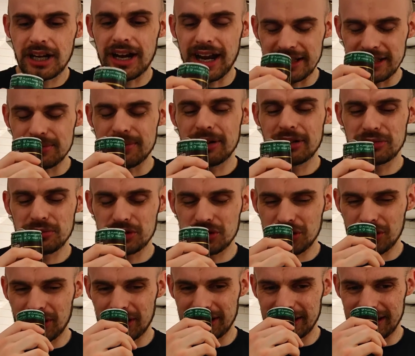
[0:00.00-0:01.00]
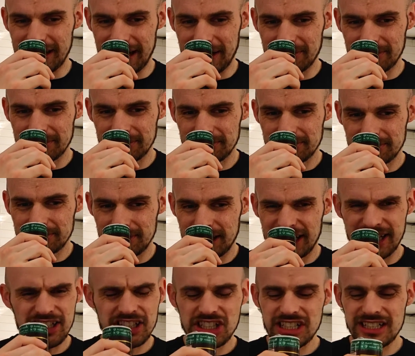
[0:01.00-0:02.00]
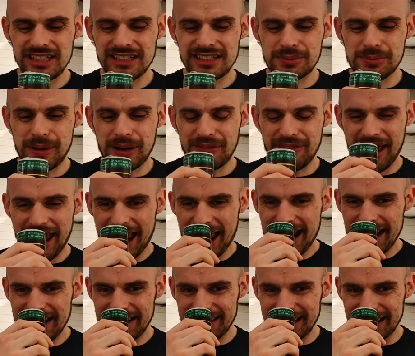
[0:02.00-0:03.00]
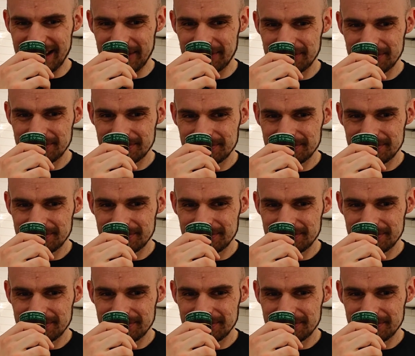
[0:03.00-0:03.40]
smells more chocolatey now. Initially it didn't smell of anything.